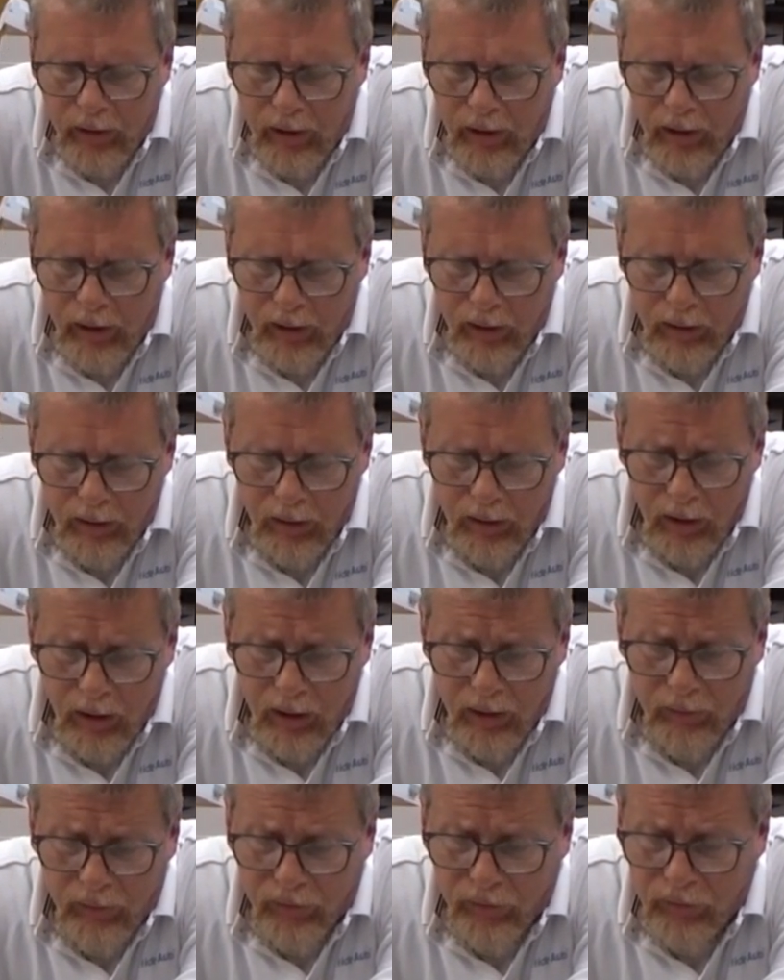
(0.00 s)
and
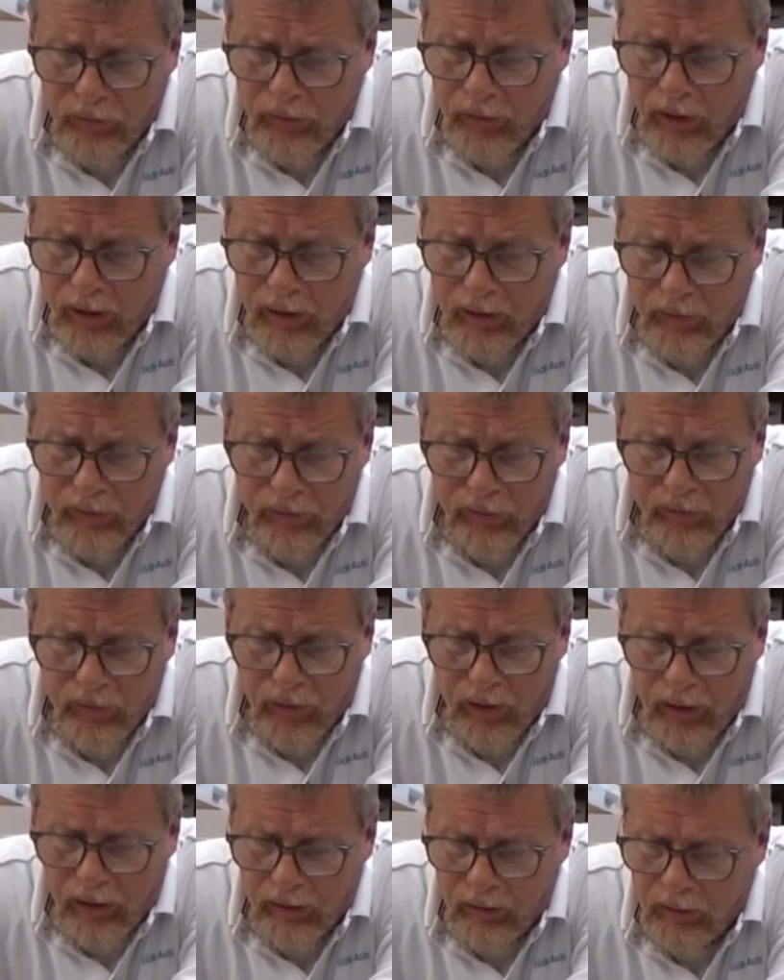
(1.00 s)
it's
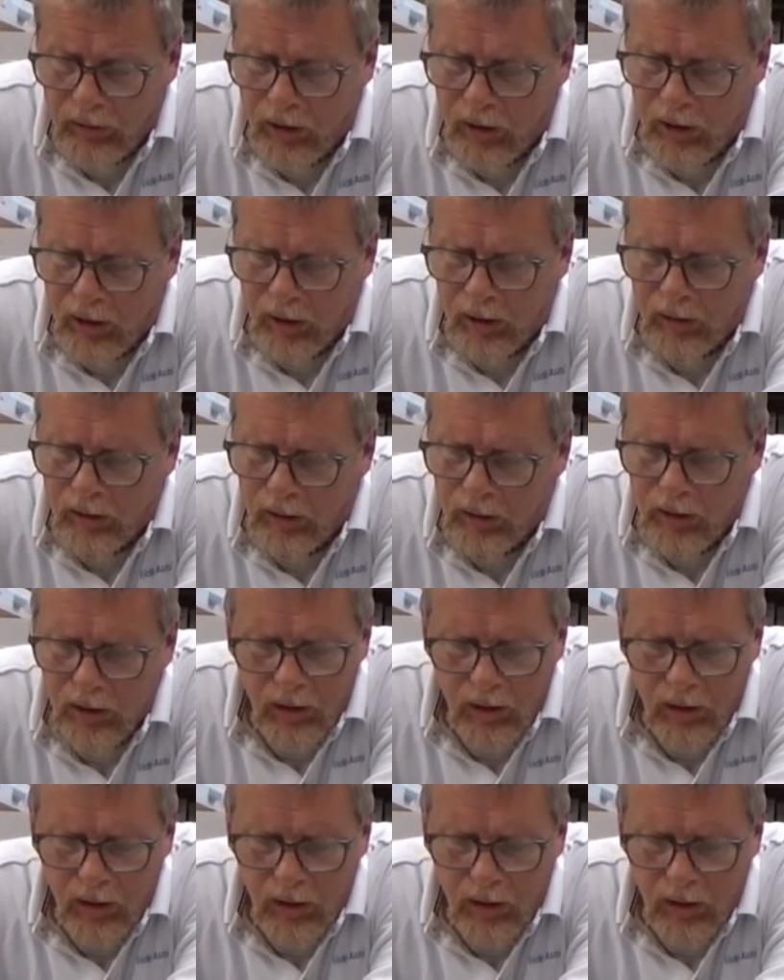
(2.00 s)
nice and long.